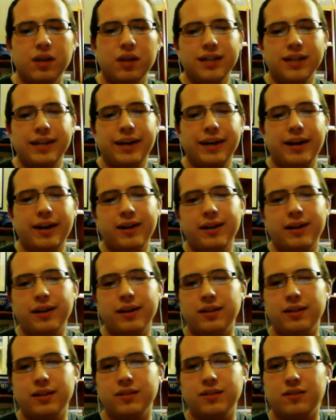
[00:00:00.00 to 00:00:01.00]

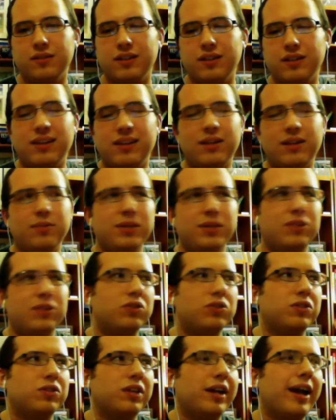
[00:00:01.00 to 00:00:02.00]
Yeah, that'll be
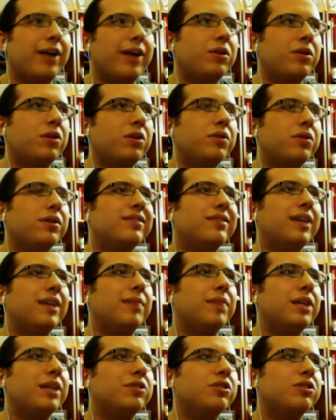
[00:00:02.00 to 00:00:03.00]
interesting. I don't know. See, I'm
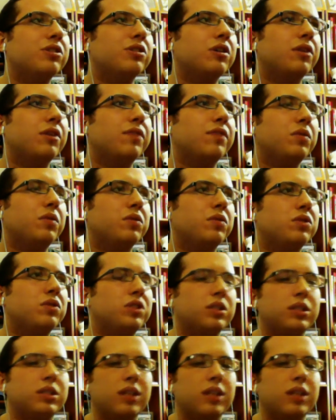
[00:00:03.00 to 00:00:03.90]
not sure if he was just